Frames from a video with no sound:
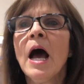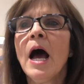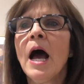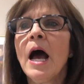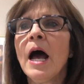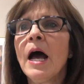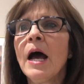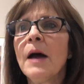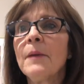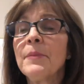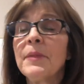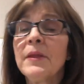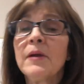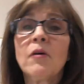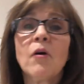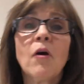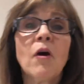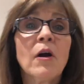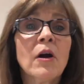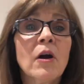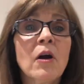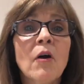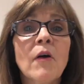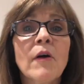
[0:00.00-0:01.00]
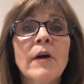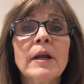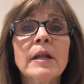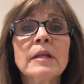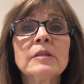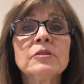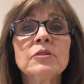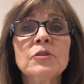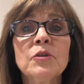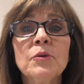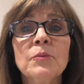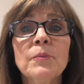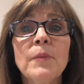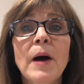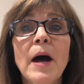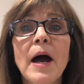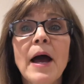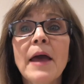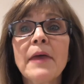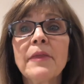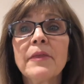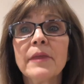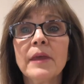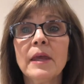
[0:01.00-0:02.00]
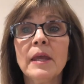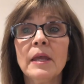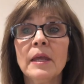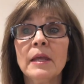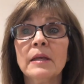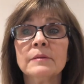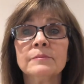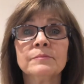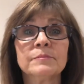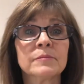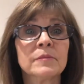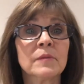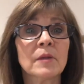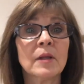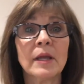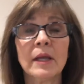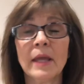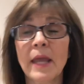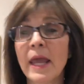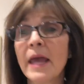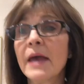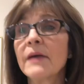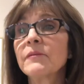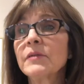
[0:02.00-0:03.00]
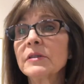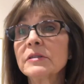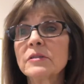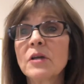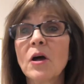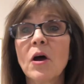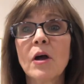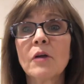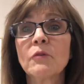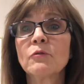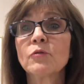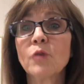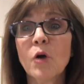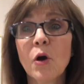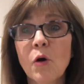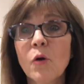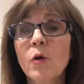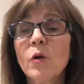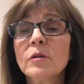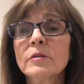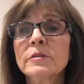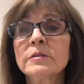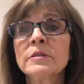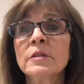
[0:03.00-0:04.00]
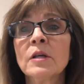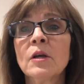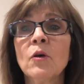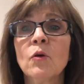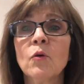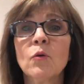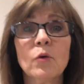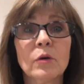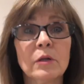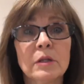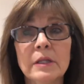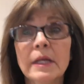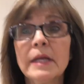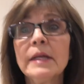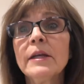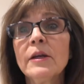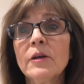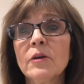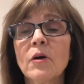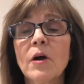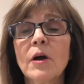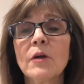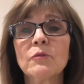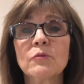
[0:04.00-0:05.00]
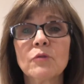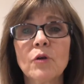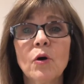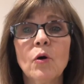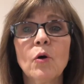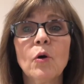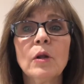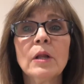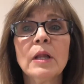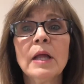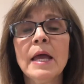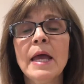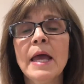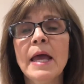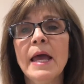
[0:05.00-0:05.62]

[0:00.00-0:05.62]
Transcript: Um, there are artists who buy the canvas on rolls or linen on roll,